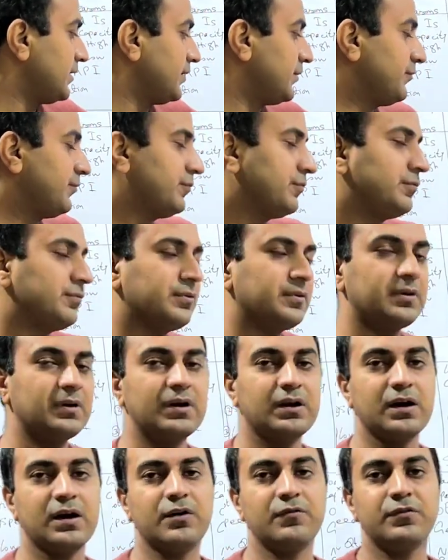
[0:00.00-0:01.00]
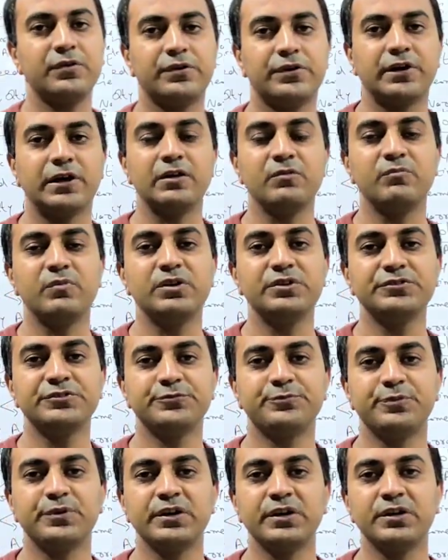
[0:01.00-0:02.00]
If our dry
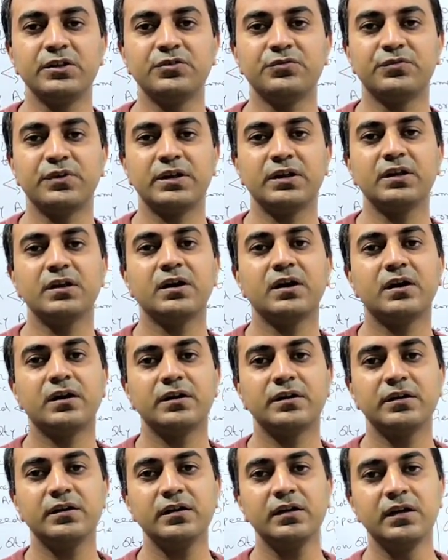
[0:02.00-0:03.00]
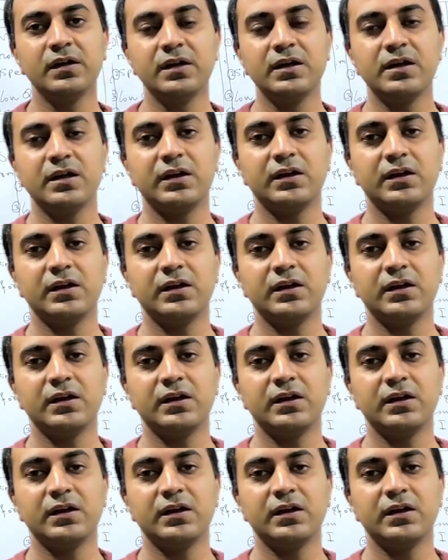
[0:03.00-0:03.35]
bill speed is very high,